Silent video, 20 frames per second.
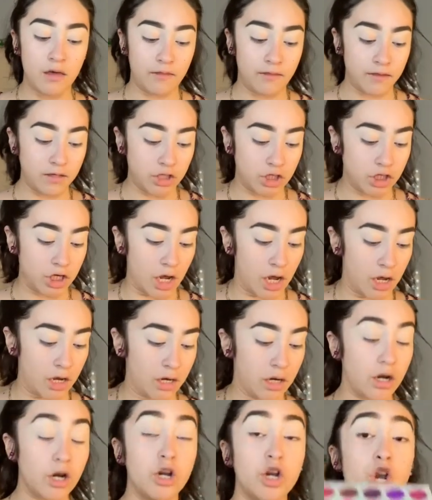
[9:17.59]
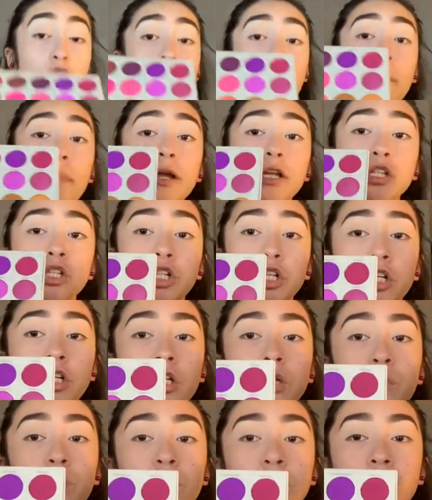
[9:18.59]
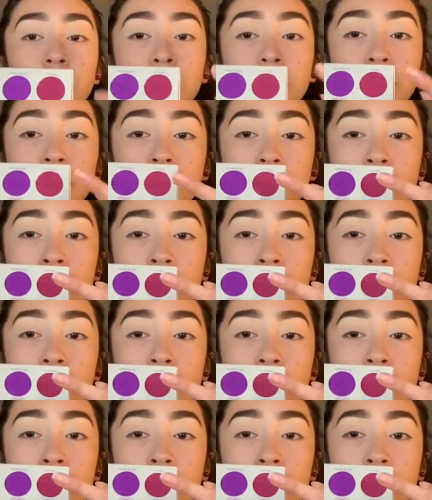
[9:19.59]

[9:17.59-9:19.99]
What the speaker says: the shade Not My Journey, which is